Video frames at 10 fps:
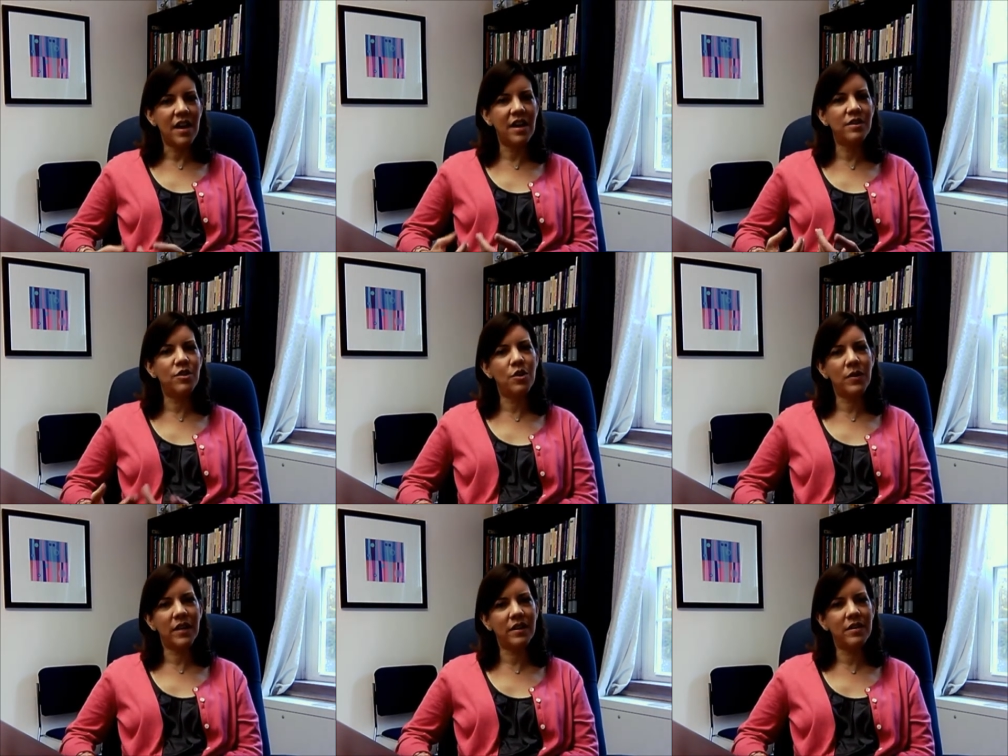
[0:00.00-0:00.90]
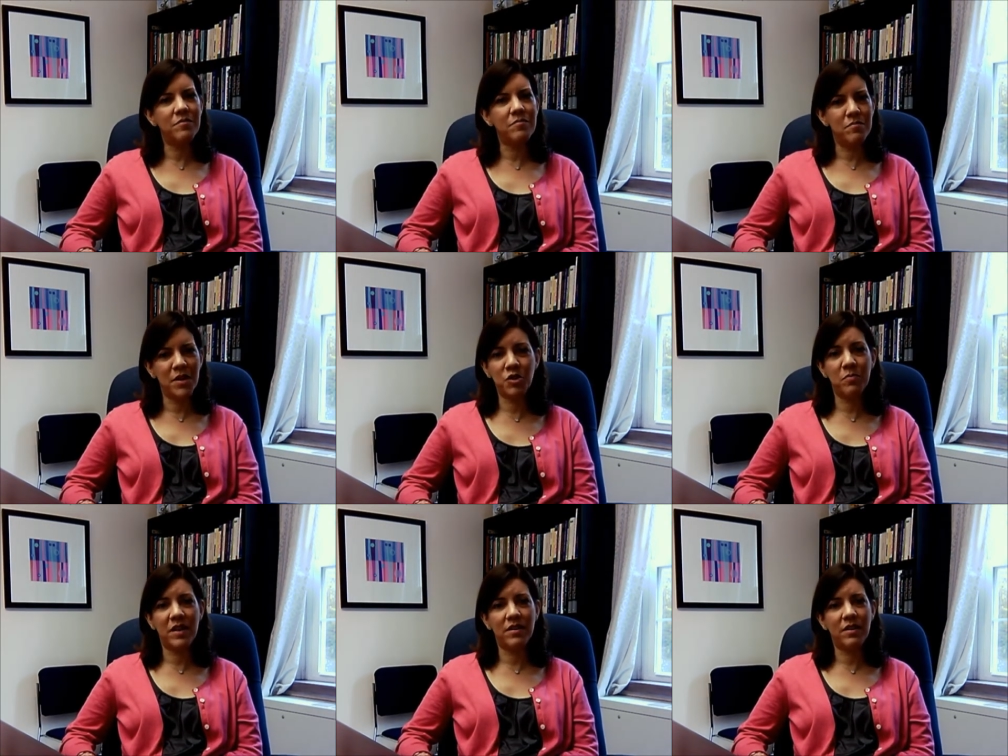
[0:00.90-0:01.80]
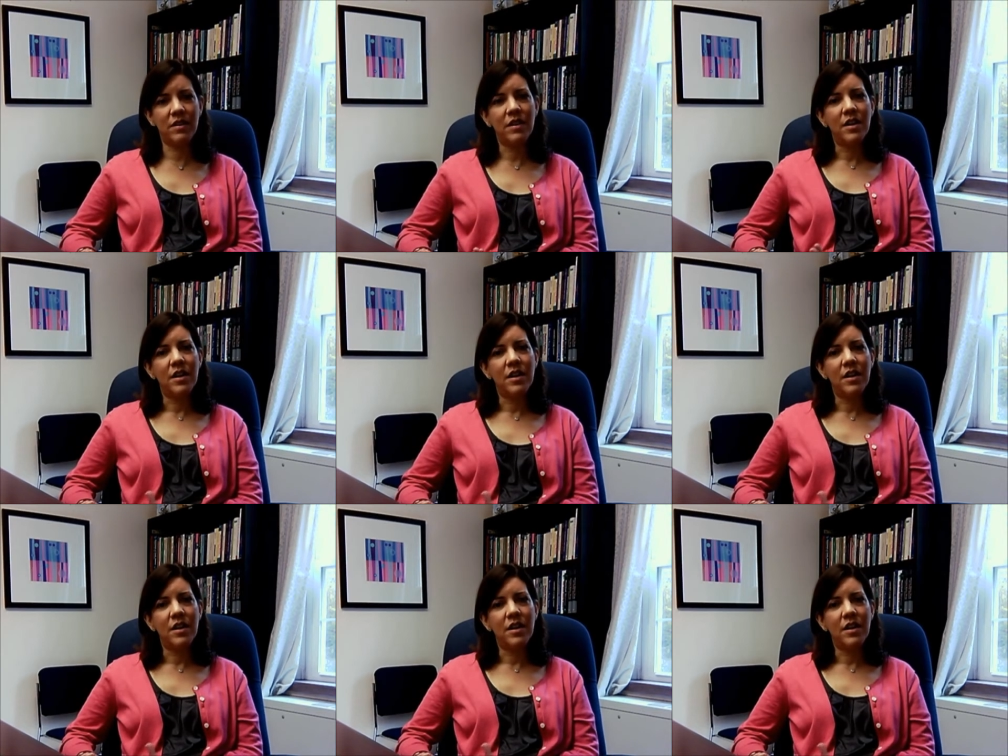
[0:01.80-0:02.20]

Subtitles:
and knowing much better,